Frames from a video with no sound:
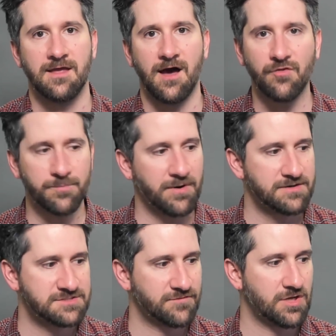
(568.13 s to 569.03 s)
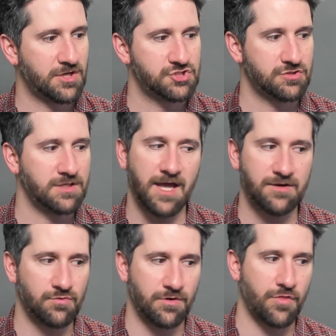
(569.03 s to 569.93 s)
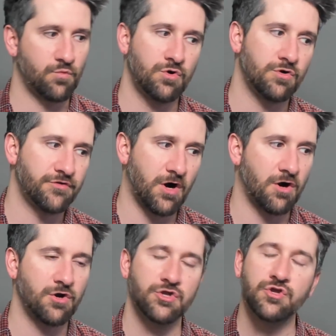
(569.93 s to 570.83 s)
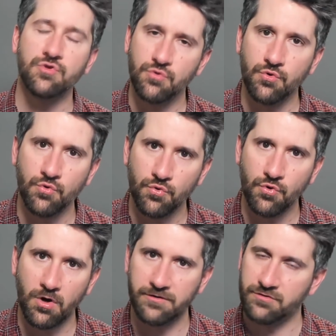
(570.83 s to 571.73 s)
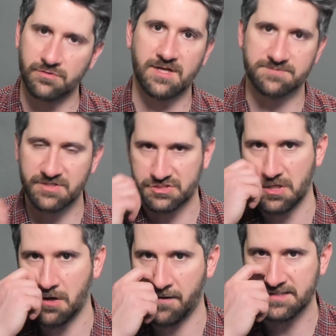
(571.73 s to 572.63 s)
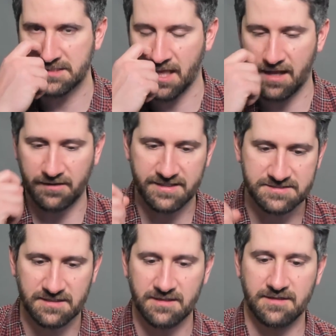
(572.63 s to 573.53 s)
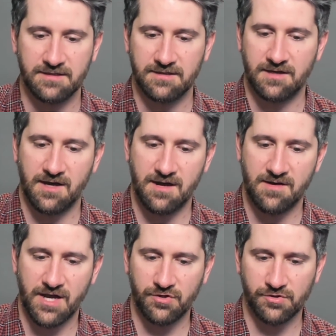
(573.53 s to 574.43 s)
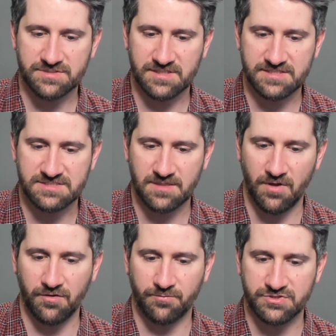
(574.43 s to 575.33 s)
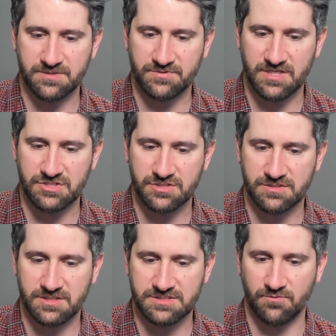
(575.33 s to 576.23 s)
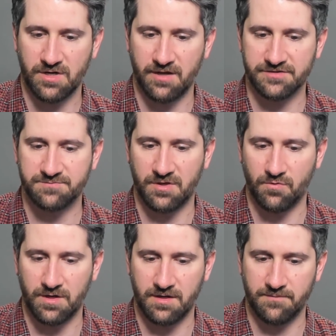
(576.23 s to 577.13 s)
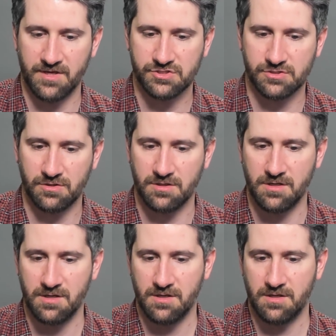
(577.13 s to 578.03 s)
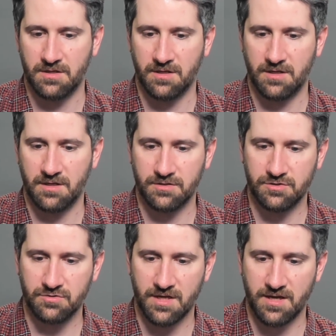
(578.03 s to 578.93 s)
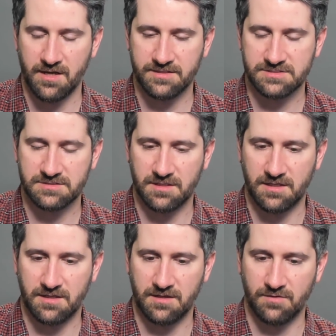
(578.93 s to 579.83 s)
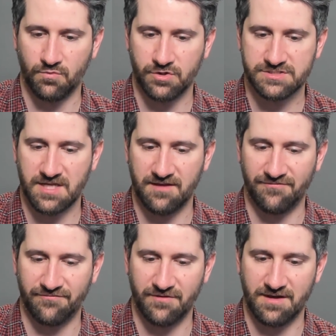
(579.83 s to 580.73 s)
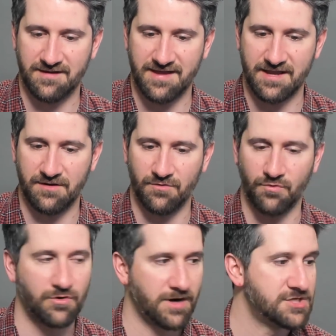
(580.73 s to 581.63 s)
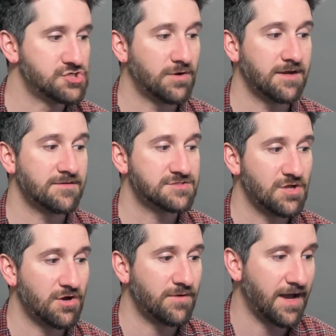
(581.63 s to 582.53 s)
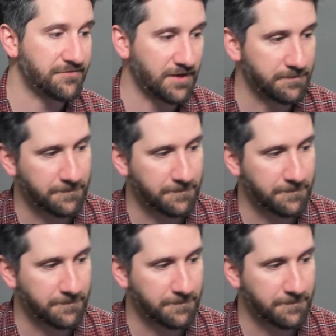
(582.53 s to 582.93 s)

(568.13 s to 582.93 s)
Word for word: Other parts of the country and or the world, are you under as much snow as Seattle is? Uh, I know there was at least some other precipitation somewhere else, but wanted to make sure uh, you guys uh, were safe uh, and or enjoying the snow out there.